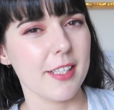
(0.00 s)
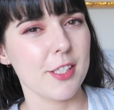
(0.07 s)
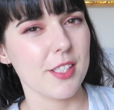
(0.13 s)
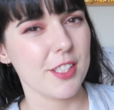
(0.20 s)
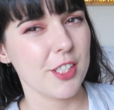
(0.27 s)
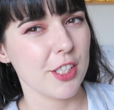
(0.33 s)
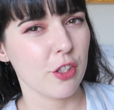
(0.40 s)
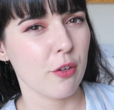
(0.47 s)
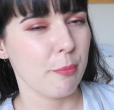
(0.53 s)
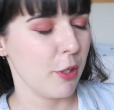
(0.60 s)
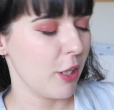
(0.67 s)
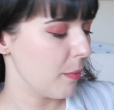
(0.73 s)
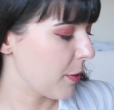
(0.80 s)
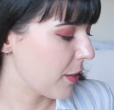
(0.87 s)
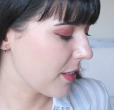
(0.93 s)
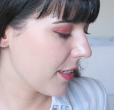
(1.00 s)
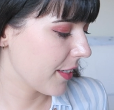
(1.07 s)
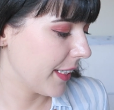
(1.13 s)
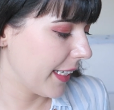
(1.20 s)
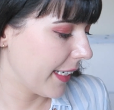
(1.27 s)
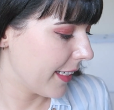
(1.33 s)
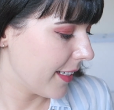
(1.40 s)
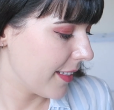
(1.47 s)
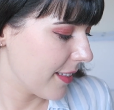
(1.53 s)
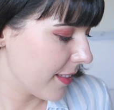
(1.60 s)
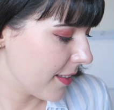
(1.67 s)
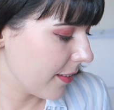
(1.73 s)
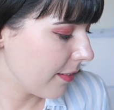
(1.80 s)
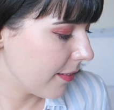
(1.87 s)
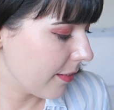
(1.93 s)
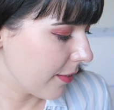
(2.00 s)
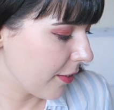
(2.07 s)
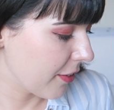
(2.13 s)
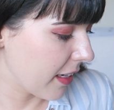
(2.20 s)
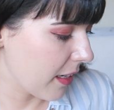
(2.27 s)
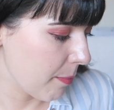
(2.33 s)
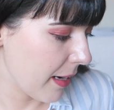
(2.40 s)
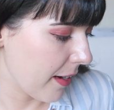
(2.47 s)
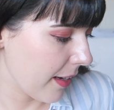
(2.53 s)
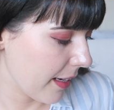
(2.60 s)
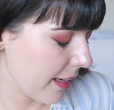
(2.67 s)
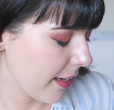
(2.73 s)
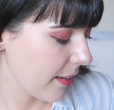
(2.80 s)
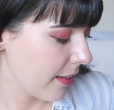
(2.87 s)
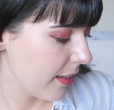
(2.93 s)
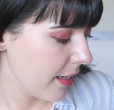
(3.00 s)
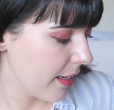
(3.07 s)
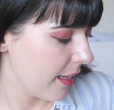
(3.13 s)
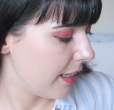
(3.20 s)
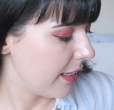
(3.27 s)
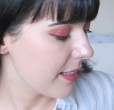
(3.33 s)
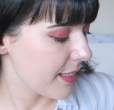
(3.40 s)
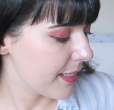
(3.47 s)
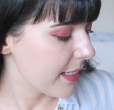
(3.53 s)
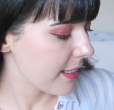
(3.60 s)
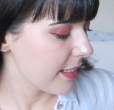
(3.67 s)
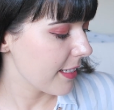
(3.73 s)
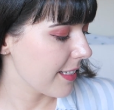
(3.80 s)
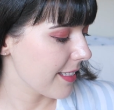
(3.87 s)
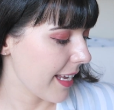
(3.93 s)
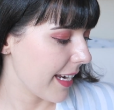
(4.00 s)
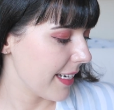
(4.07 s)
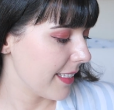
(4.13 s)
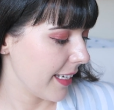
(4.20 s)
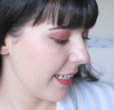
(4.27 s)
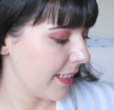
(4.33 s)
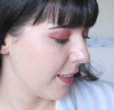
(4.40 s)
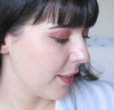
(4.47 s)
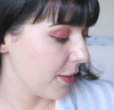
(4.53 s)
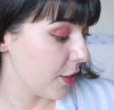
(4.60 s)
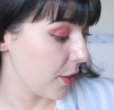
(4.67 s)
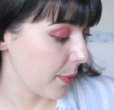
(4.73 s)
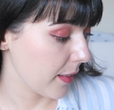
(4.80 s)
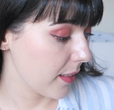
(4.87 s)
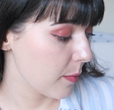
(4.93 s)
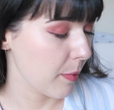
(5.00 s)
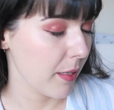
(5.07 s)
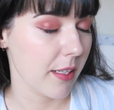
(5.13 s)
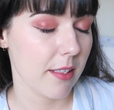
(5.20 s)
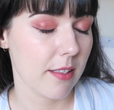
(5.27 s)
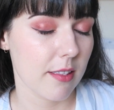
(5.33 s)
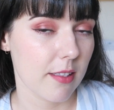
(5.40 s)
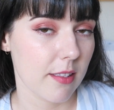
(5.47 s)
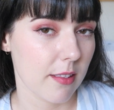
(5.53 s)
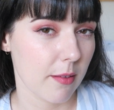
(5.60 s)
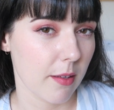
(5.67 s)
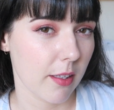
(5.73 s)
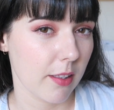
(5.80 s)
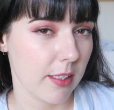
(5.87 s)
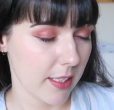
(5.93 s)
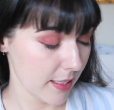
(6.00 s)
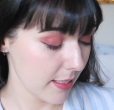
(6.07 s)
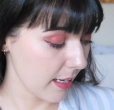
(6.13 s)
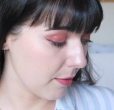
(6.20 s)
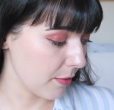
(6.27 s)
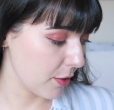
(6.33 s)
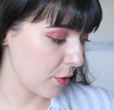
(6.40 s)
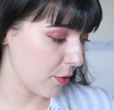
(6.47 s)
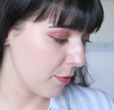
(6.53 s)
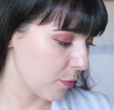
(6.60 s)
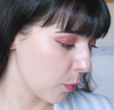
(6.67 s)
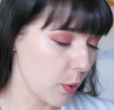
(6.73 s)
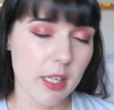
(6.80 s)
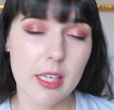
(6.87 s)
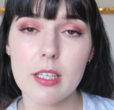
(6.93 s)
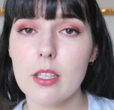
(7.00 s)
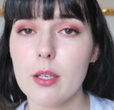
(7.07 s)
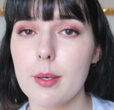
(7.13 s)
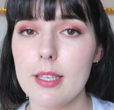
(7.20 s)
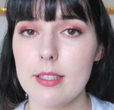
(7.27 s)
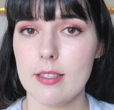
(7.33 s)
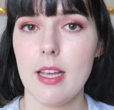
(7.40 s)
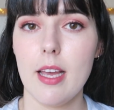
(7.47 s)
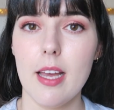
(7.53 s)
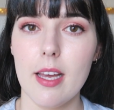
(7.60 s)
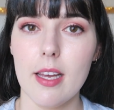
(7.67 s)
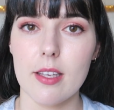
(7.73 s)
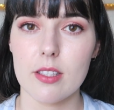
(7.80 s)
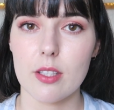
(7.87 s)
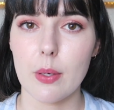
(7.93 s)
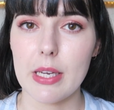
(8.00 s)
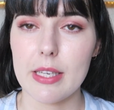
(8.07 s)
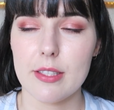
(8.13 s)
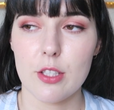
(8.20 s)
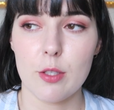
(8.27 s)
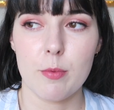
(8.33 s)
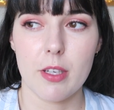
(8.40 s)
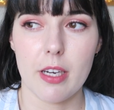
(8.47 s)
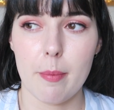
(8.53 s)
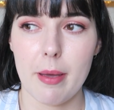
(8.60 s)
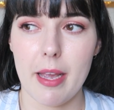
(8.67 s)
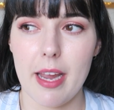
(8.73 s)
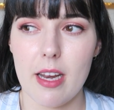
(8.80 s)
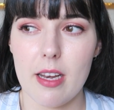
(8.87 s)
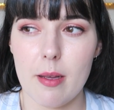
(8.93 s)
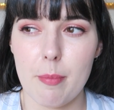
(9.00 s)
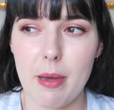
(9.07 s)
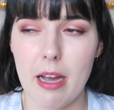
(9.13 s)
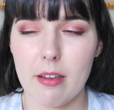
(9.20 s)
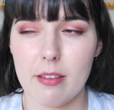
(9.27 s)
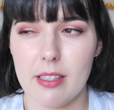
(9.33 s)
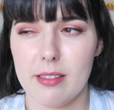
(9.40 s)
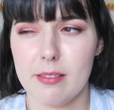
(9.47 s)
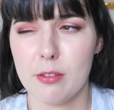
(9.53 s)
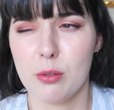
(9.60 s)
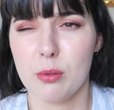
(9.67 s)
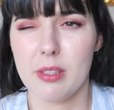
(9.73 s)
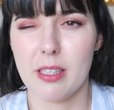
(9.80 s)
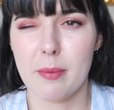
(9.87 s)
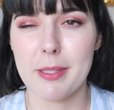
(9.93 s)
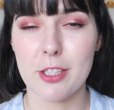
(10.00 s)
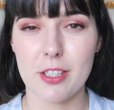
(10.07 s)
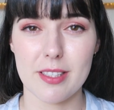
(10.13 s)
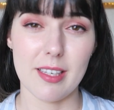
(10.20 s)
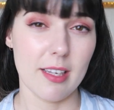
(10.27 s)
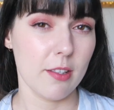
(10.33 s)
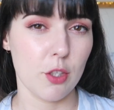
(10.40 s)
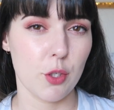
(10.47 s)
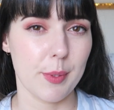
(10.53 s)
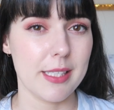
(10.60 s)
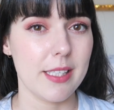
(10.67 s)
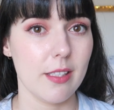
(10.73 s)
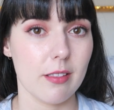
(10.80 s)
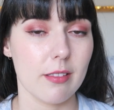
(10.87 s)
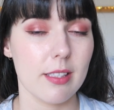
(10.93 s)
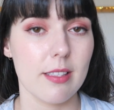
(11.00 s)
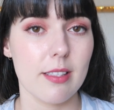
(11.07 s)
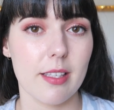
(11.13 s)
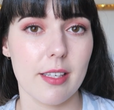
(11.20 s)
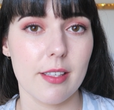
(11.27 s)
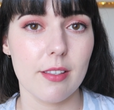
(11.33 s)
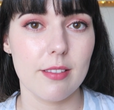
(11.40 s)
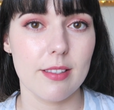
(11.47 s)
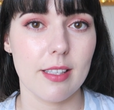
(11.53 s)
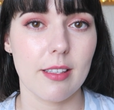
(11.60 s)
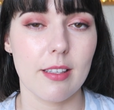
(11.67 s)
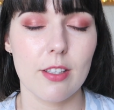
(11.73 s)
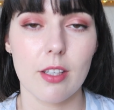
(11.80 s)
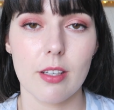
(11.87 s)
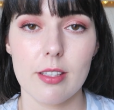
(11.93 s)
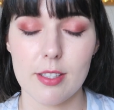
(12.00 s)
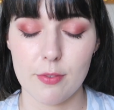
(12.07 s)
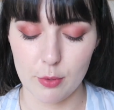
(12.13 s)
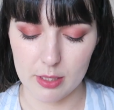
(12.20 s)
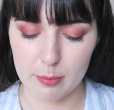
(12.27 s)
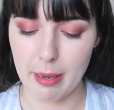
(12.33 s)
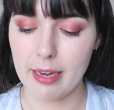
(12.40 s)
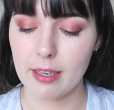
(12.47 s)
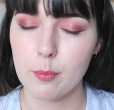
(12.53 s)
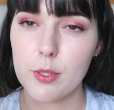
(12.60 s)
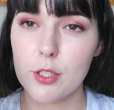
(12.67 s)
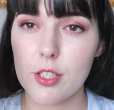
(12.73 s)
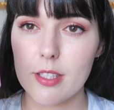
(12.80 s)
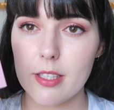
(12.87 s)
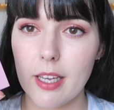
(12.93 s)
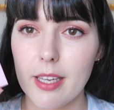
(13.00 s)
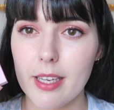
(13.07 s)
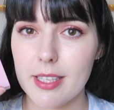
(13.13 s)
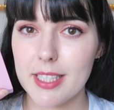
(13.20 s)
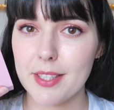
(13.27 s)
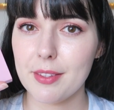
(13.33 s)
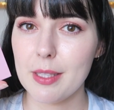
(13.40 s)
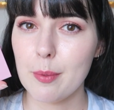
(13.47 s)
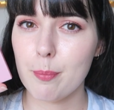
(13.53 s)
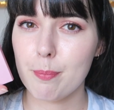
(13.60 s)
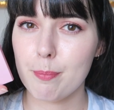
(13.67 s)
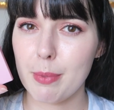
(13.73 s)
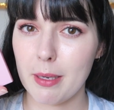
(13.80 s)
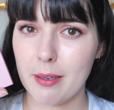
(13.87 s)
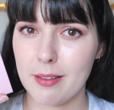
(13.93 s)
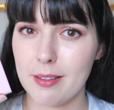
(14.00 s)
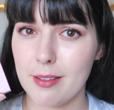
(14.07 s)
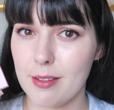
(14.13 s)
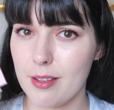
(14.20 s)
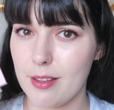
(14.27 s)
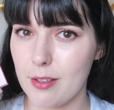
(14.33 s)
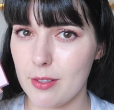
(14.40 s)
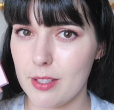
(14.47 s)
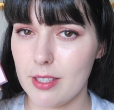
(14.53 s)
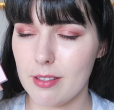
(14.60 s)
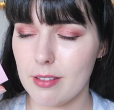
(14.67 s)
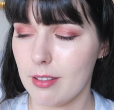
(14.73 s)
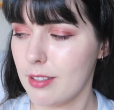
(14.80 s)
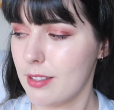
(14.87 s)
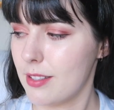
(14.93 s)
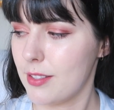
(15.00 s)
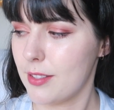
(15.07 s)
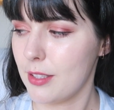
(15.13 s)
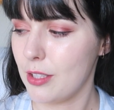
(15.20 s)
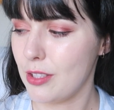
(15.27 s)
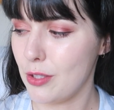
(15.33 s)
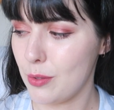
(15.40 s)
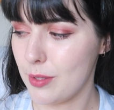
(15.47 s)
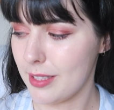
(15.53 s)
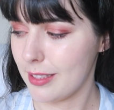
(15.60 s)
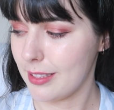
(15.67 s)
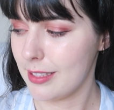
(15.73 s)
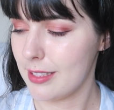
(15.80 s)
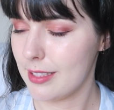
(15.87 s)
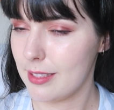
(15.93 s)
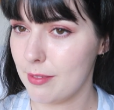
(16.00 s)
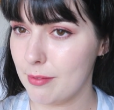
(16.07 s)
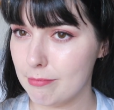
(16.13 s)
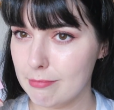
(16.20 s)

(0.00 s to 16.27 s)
I just checked on Beauty Box Korea. It's still around about, it's listed as 18 US, but it's discounted to 14 US. So I assume that I paid about, oh, that'll be just under $20 in New Zealand dollars for this palette, which is definitely better than $30 in New Zealand.